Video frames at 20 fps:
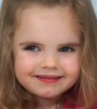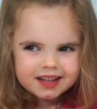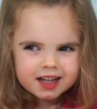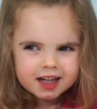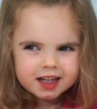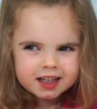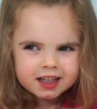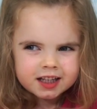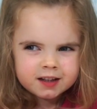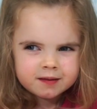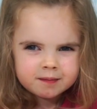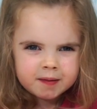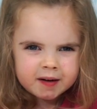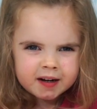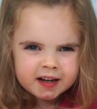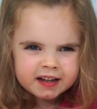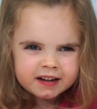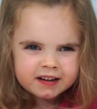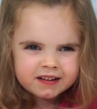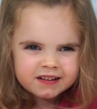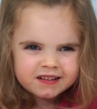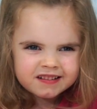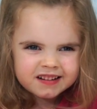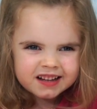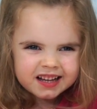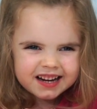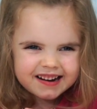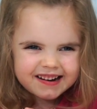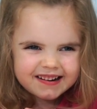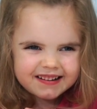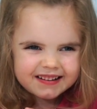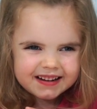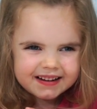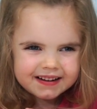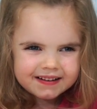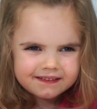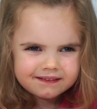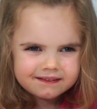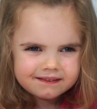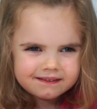Like this video, click on
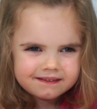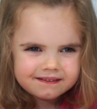it.